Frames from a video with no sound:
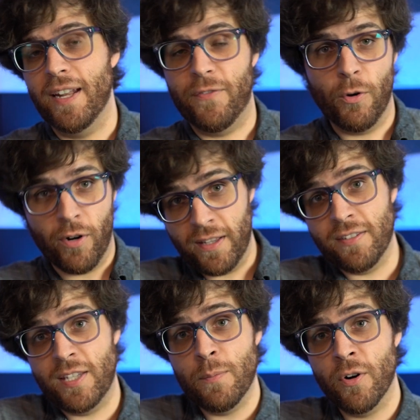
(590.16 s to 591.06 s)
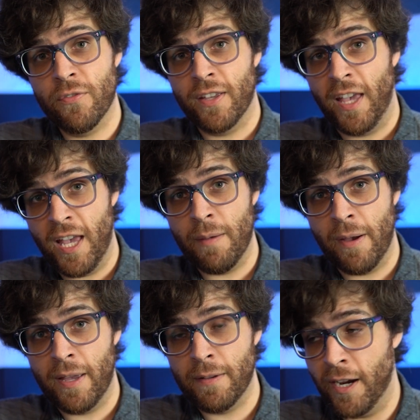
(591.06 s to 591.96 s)
And if you're wanting to see more of the game,
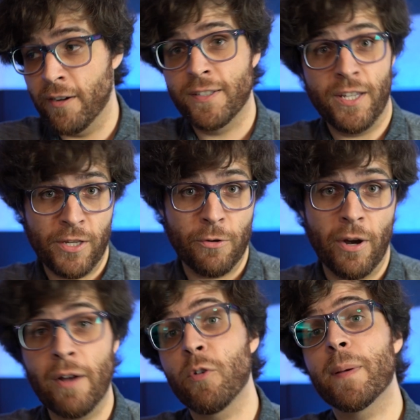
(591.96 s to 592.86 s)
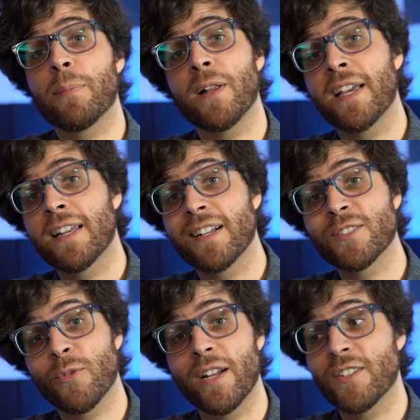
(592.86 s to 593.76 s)
I guarantee you I will be playing it
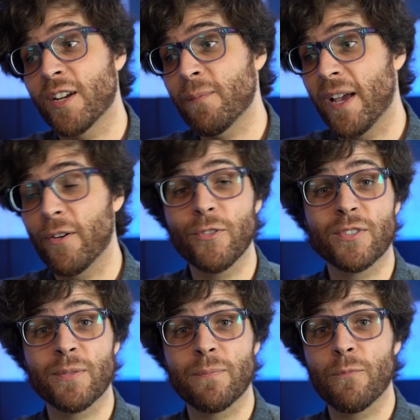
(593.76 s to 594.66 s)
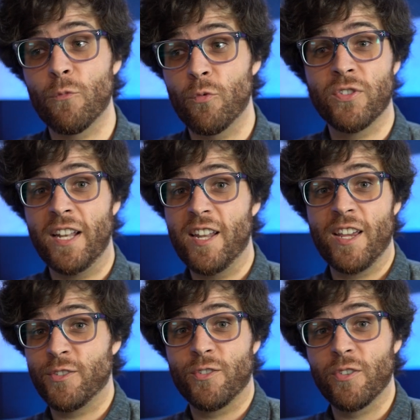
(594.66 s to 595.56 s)
on Twitch on my wholesome
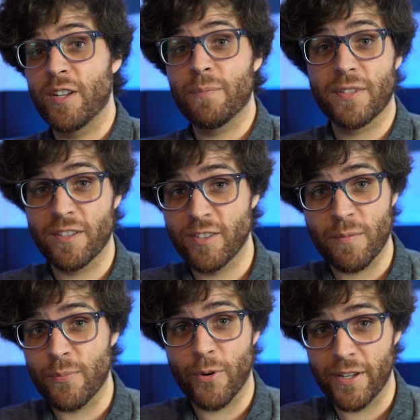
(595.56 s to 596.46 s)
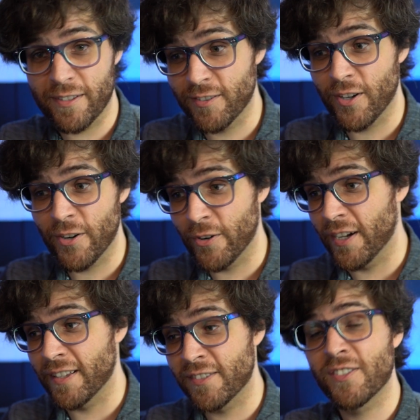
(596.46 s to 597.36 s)
Sunday streams at some point, so
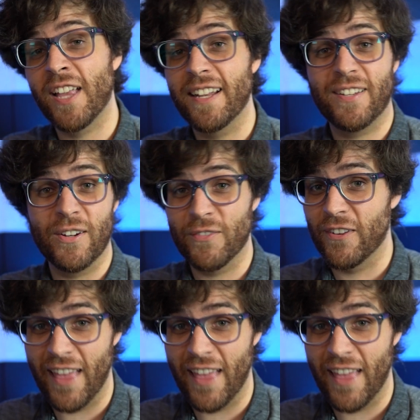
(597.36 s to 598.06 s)
uh, stay tuned for